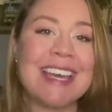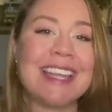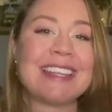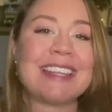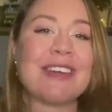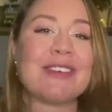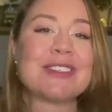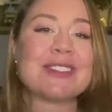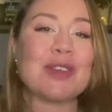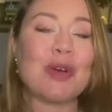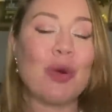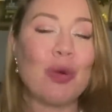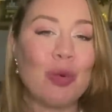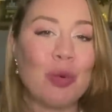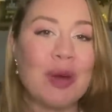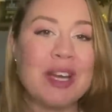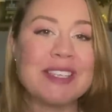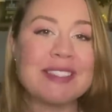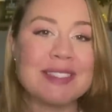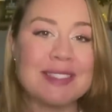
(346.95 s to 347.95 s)
There is
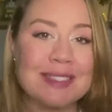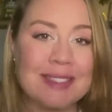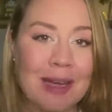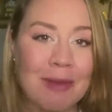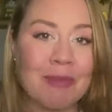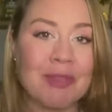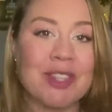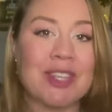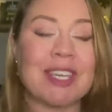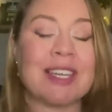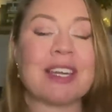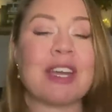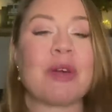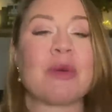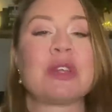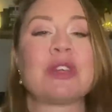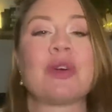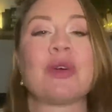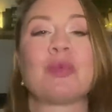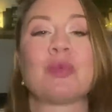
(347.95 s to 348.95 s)
always something
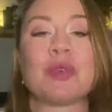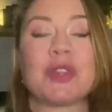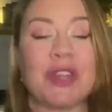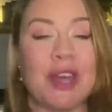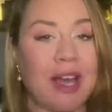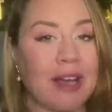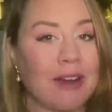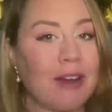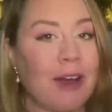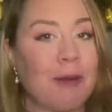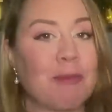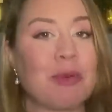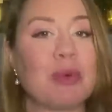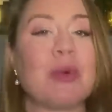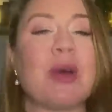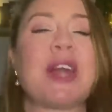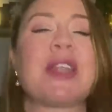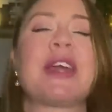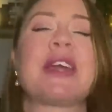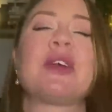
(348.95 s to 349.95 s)
going on with that couple,
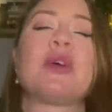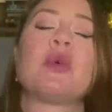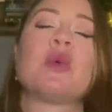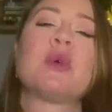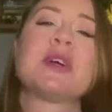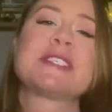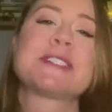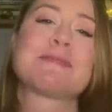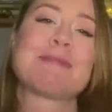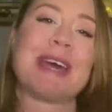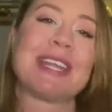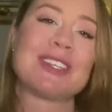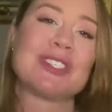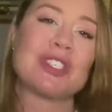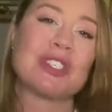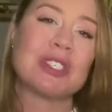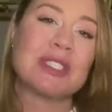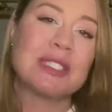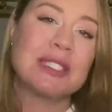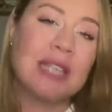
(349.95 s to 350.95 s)
and they always manage
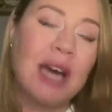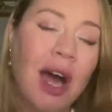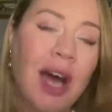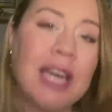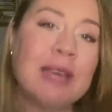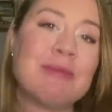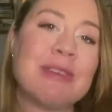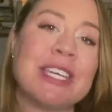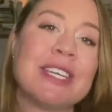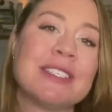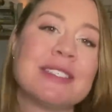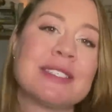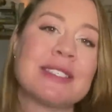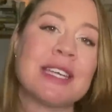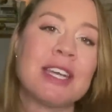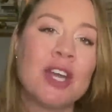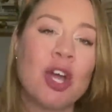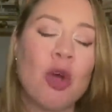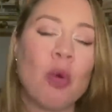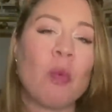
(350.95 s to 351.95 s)
to time it
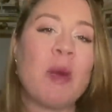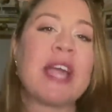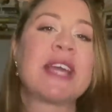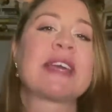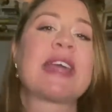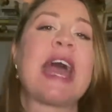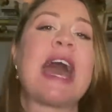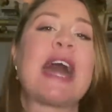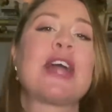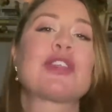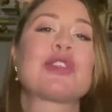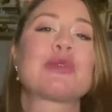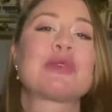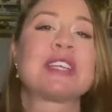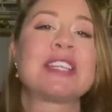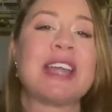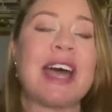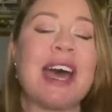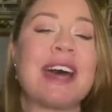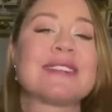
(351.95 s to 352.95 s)
when Catherine
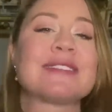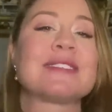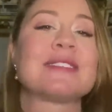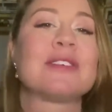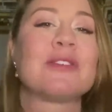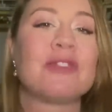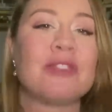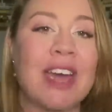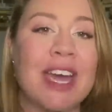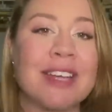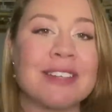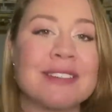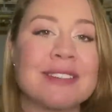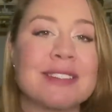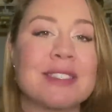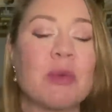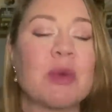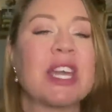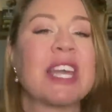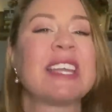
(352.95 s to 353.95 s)
has an event. So
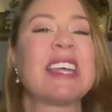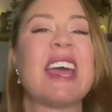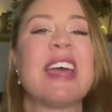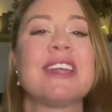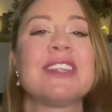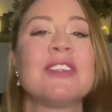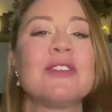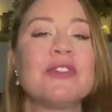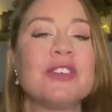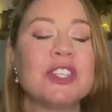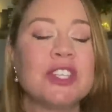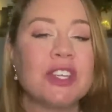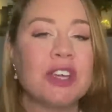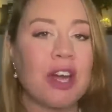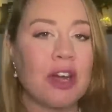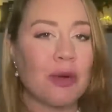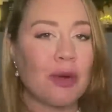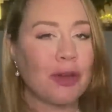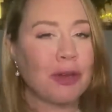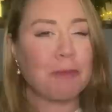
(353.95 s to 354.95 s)
we're going to end the video on a